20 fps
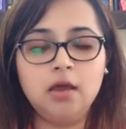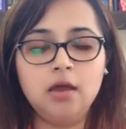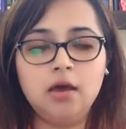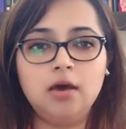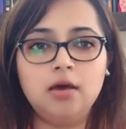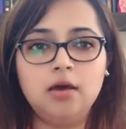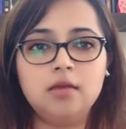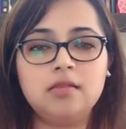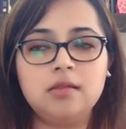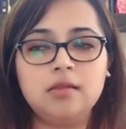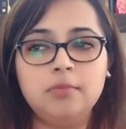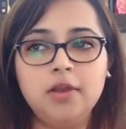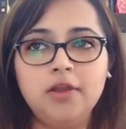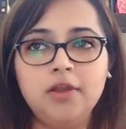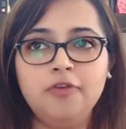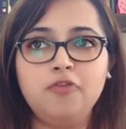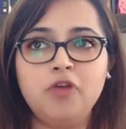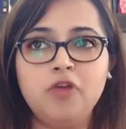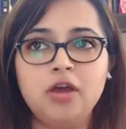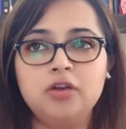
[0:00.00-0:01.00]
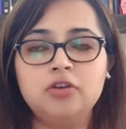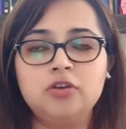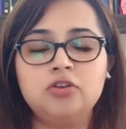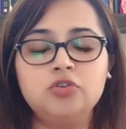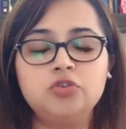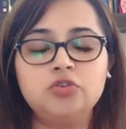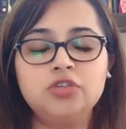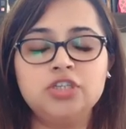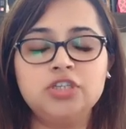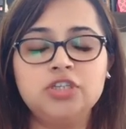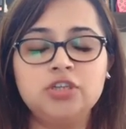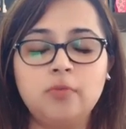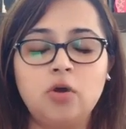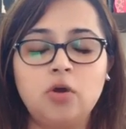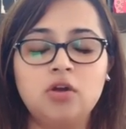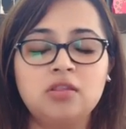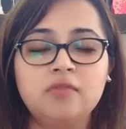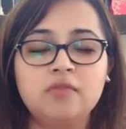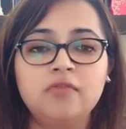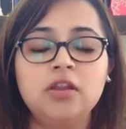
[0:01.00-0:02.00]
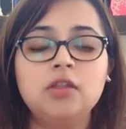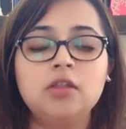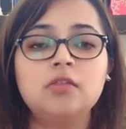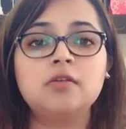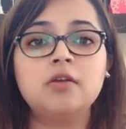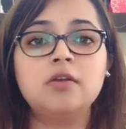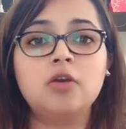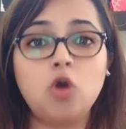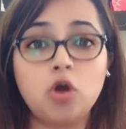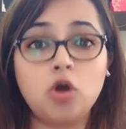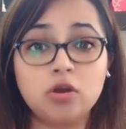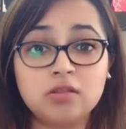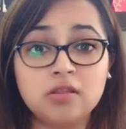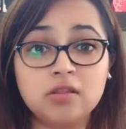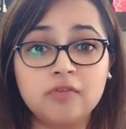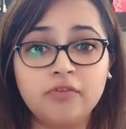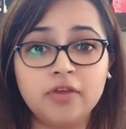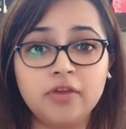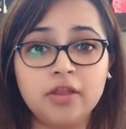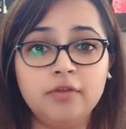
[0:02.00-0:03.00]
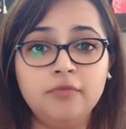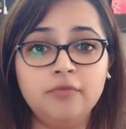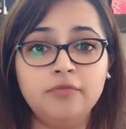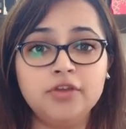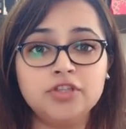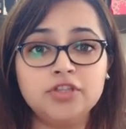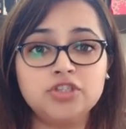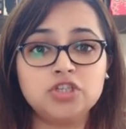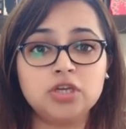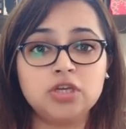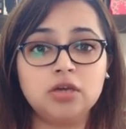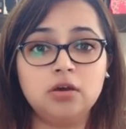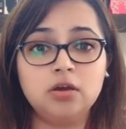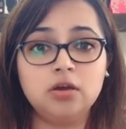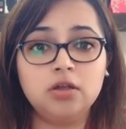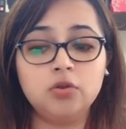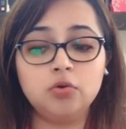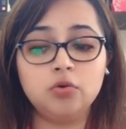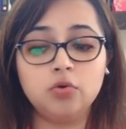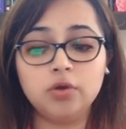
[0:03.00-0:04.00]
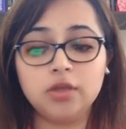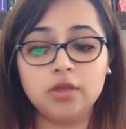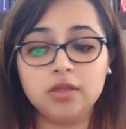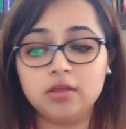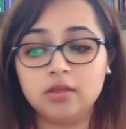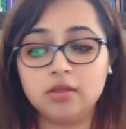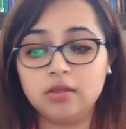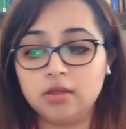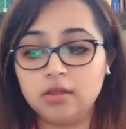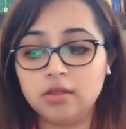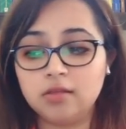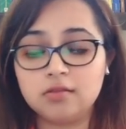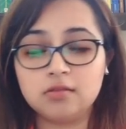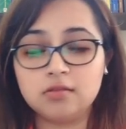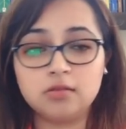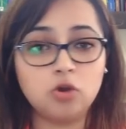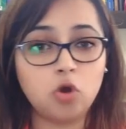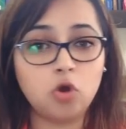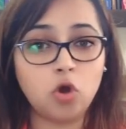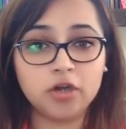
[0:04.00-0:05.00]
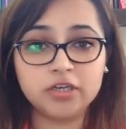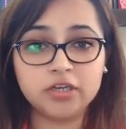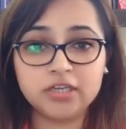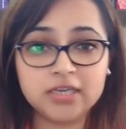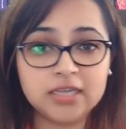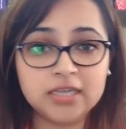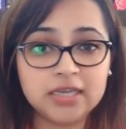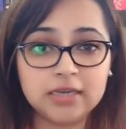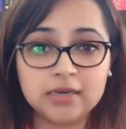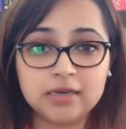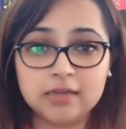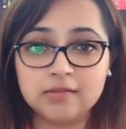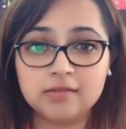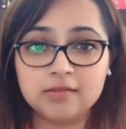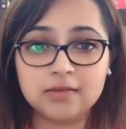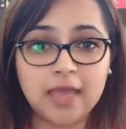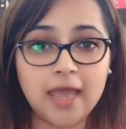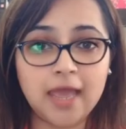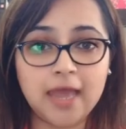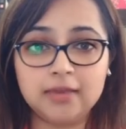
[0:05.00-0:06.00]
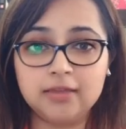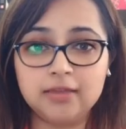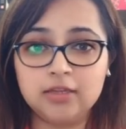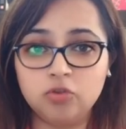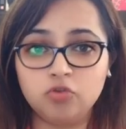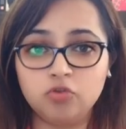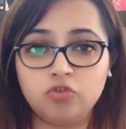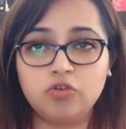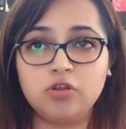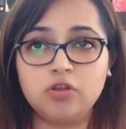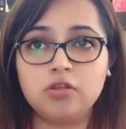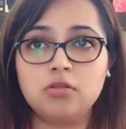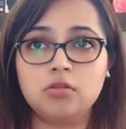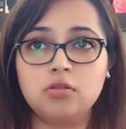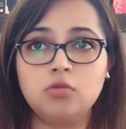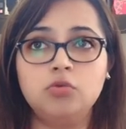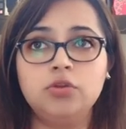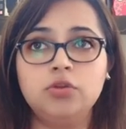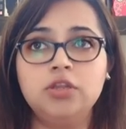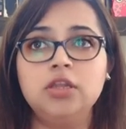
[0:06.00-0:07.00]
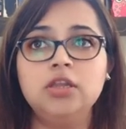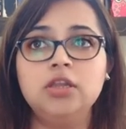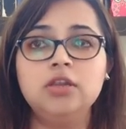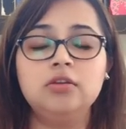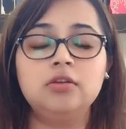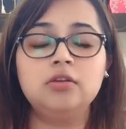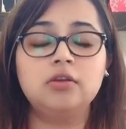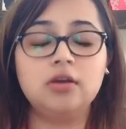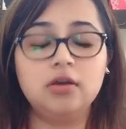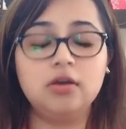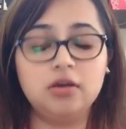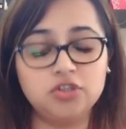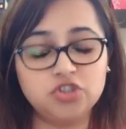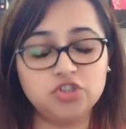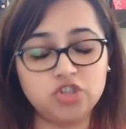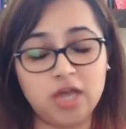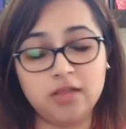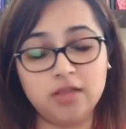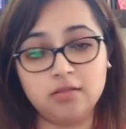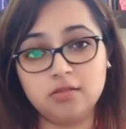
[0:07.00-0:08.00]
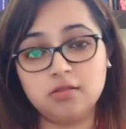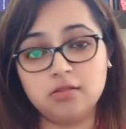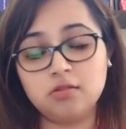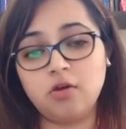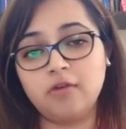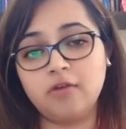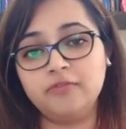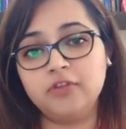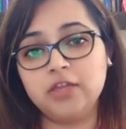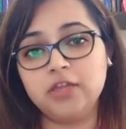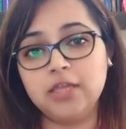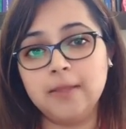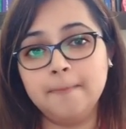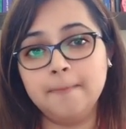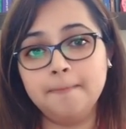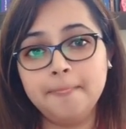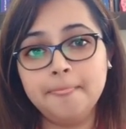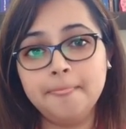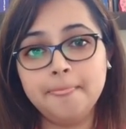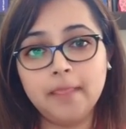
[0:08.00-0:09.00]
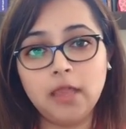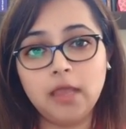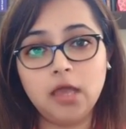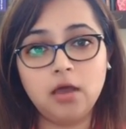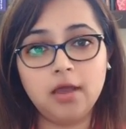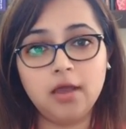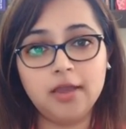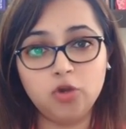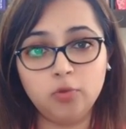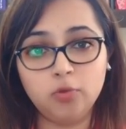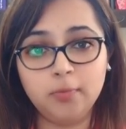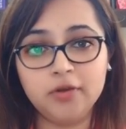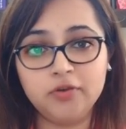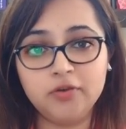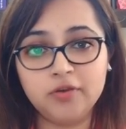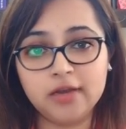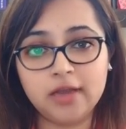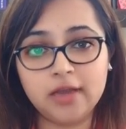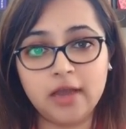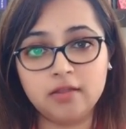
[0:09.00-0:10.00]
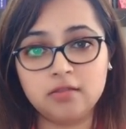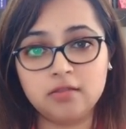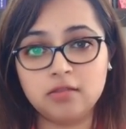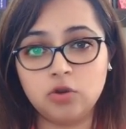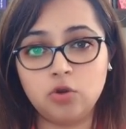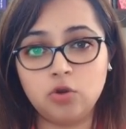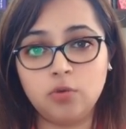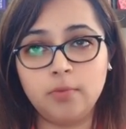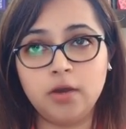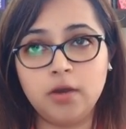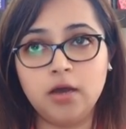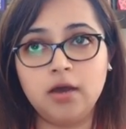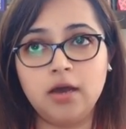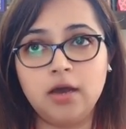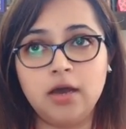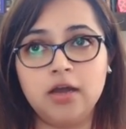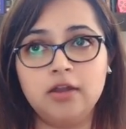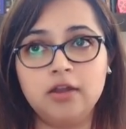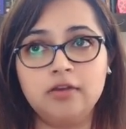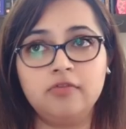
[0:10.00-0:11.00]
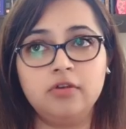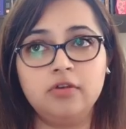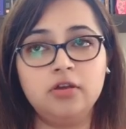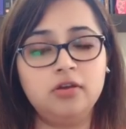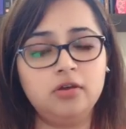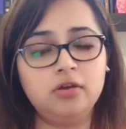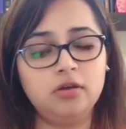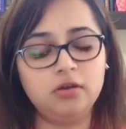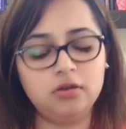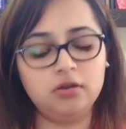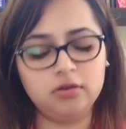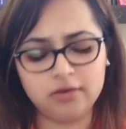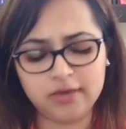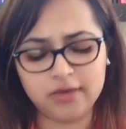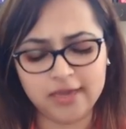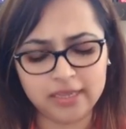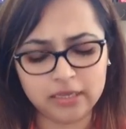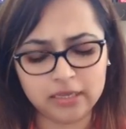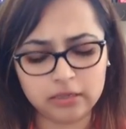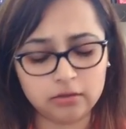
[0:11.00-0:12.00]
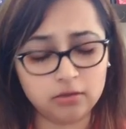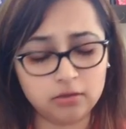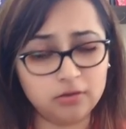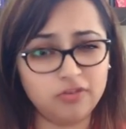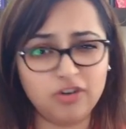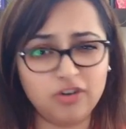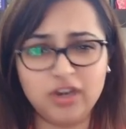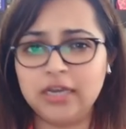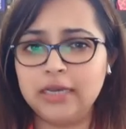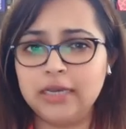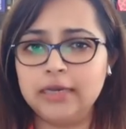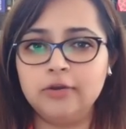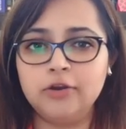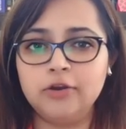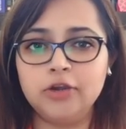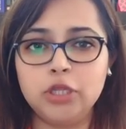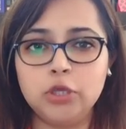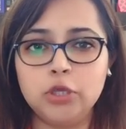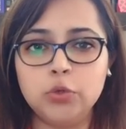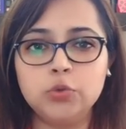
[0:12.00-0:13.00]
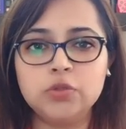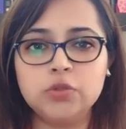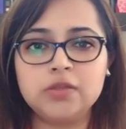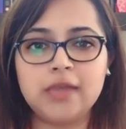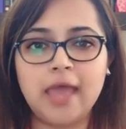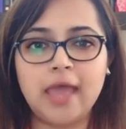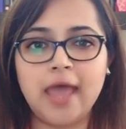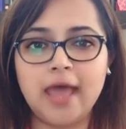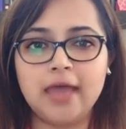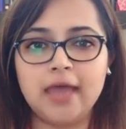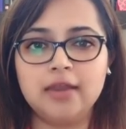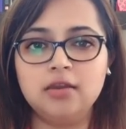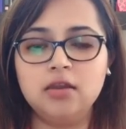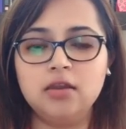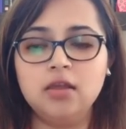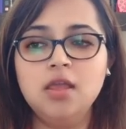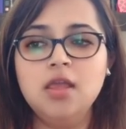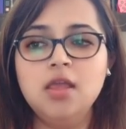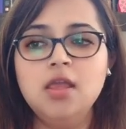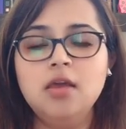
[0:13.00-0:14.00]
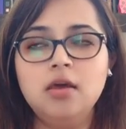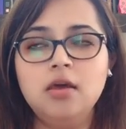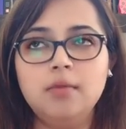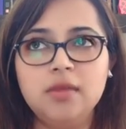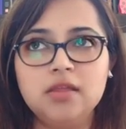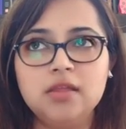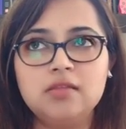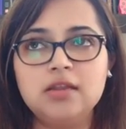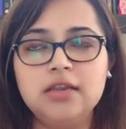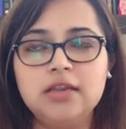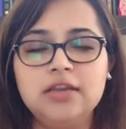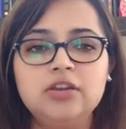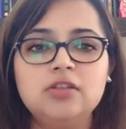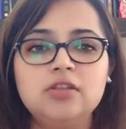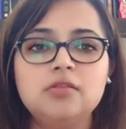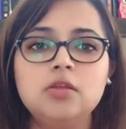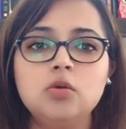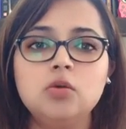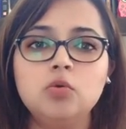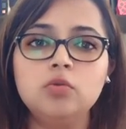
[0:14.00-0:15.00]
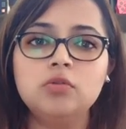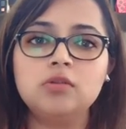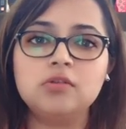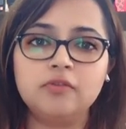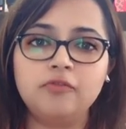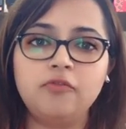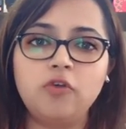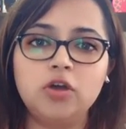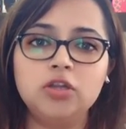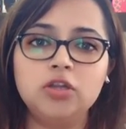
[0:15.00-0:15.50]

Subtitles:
Similar drug to the tamoxifen is raloxifen, which is not an agonist at the uterus, so the chances of the endometrial carcinoma are greatly reduced, and basically it is used for the